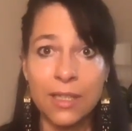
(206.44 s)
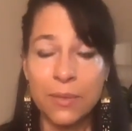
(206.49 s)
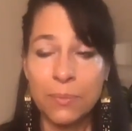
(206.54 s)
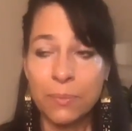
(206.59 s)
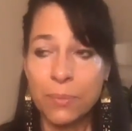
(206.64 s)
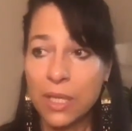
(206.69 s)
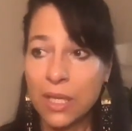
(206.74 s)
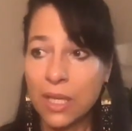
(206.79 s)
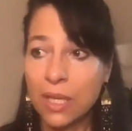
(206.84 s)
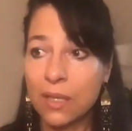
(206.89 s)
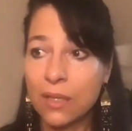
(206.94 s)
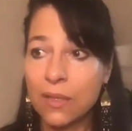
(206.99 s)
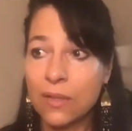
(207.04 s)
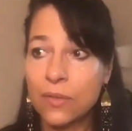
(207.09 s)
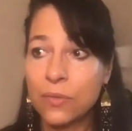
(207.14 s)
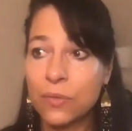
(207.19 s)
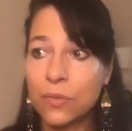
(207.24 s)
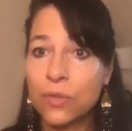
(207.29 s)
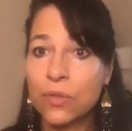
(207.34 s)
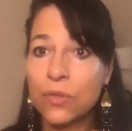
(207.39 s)

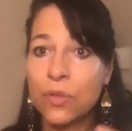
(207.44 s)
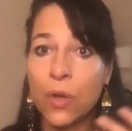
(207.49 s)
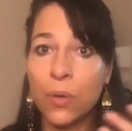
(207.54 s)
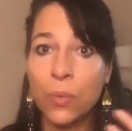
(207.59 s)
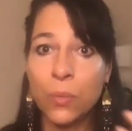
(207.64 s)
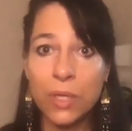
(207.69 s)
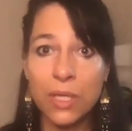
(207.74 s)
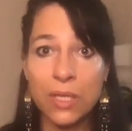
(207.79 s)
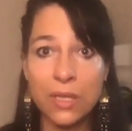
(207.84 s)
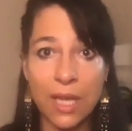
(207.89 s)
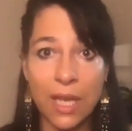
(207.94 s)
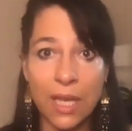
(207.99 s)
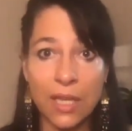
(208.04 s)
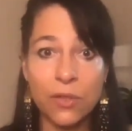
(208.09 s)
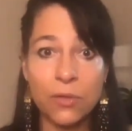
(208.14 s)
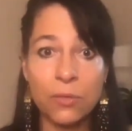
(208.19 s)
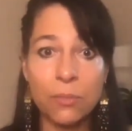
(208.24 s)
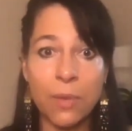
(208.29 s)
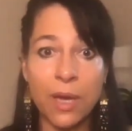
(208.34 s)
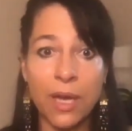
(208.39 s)
because knowing that
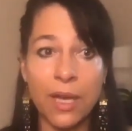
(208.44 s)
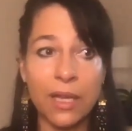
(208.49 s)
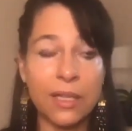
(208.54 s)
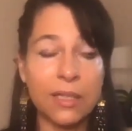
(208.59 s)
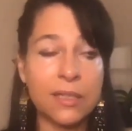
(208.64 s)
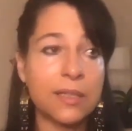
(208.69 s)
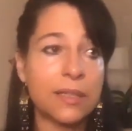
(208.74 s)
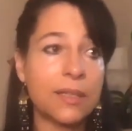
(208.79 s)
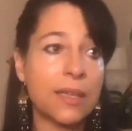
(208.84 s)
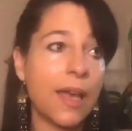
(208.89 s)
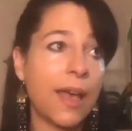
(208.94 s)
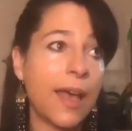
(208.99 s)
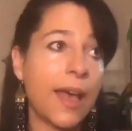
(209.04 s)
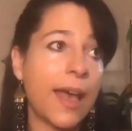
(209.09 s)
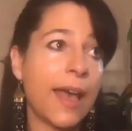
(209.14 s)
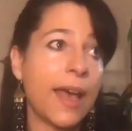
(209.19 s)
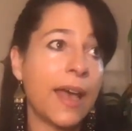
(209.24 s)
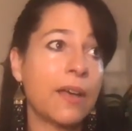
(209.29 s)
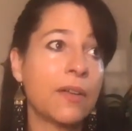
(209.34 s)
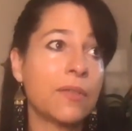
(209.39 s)
you might
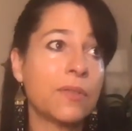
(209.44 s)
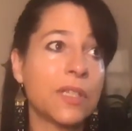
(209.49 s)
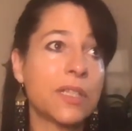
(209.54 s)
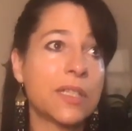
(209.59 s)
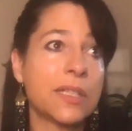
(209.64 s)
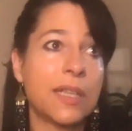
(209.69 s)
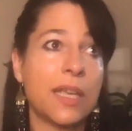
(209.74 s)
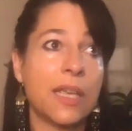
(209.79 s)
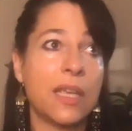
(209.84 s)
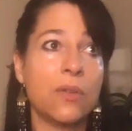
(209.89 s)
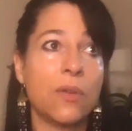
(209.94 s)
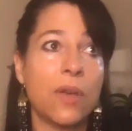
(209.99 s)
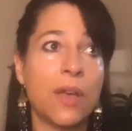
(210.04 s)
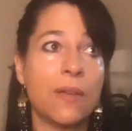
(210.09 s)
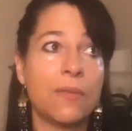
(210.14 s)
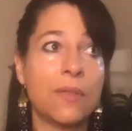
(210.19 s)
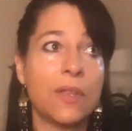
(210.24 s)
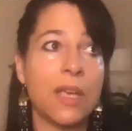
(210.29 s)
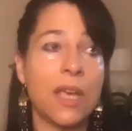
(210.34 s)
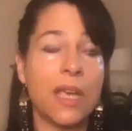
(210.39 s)
have, let's say you
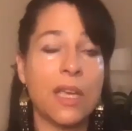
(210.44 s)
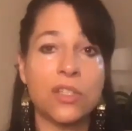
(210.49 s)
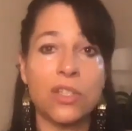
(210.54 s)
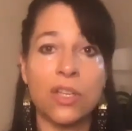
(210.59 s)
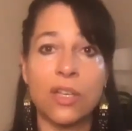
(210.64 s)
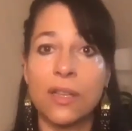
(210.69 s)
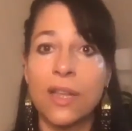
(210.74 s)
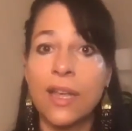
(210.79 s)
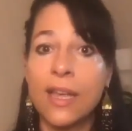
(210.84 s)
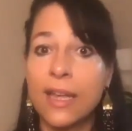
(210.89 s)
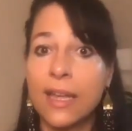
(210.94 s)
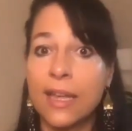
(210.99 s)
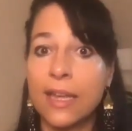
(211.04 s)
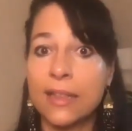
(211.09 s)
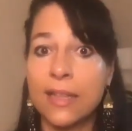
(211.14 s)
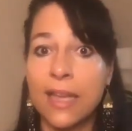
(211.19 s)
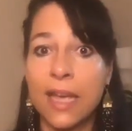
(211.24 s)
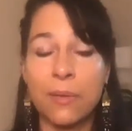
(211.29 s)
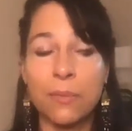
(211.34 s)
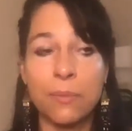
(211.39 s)
have the HLA
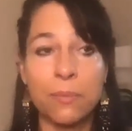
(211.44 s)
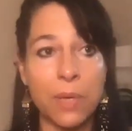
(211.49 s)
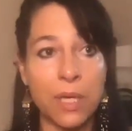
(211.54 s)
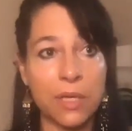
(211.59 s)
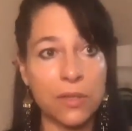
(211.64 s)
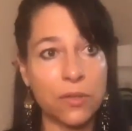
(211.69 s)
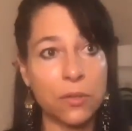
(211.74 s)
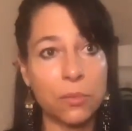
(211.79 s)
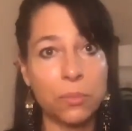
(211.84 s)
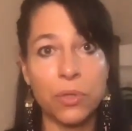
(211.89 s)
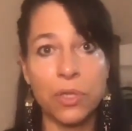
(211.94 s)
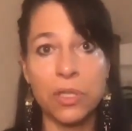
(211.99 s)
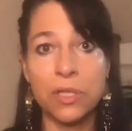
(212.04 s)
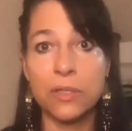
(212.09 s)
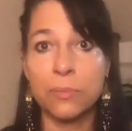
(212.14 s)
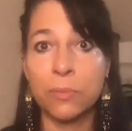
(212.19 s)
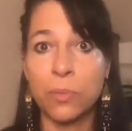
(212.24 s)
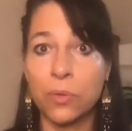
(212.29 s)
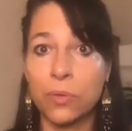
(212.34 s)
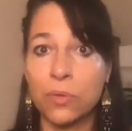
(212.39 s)
and that makes you
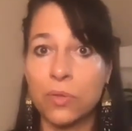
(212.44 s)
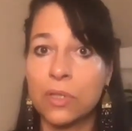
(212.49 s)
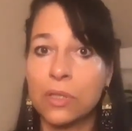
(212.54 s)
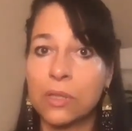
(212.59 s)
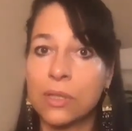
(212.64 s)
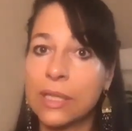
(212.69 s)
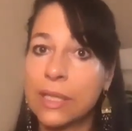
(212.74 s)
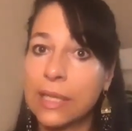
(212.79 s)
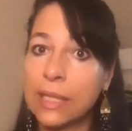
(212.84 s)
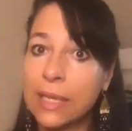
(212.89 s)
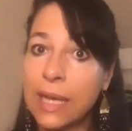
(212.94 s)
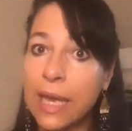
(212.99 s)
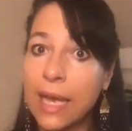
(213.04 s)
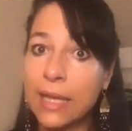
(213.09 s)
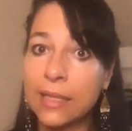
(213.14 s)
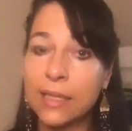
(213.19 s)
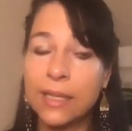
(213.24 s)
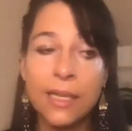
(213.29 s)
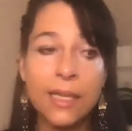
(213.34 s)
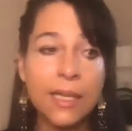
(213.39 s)
predisposed to leaky
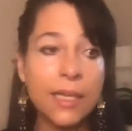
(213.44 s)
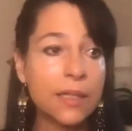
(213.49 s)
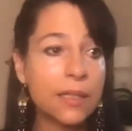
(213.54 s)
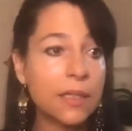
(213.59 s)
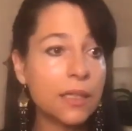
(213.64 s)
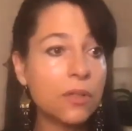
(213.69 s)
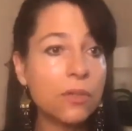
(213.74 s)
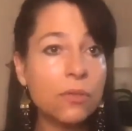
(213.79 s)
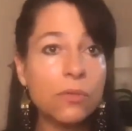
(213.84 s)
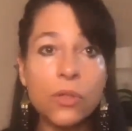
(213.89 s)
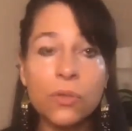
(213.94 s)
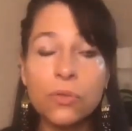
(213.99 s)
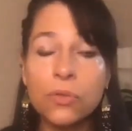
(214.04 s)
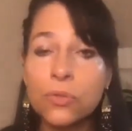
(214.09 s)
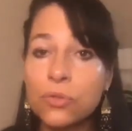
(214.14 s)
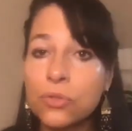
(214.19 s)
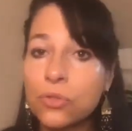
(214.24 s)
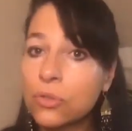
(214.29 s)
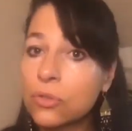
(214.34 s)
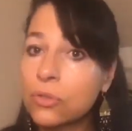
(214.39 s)
gut, then you know you
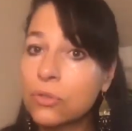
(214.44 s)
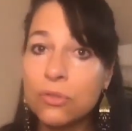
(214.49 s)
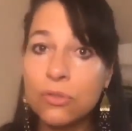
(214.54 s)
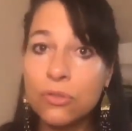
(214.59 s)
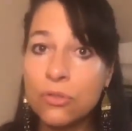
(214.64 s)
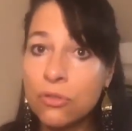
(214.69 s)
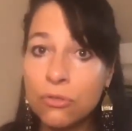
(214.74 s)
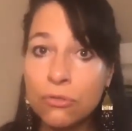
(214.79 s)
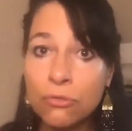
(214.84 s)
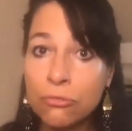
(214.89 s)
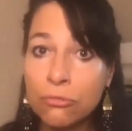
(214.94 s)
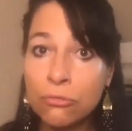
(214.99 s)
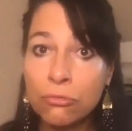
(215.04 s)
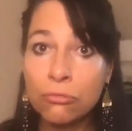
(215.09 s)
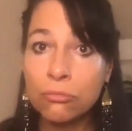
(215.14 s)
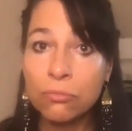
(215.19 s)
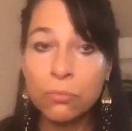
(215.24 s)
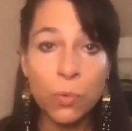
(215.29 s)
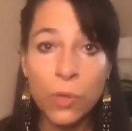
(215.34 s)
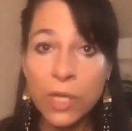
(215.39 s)
shouldn't
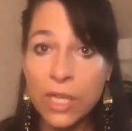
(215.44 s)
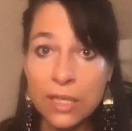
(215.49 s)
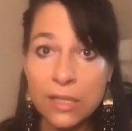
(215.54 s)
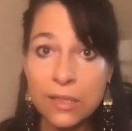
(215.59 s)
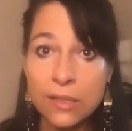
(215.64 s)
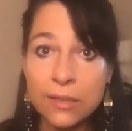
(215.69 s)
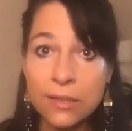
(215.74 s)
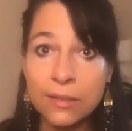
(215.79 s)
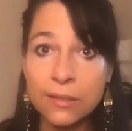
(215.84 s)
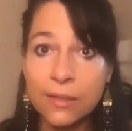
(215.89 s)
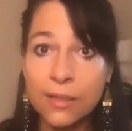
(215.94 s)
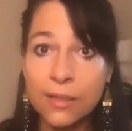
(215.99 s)
do wheat.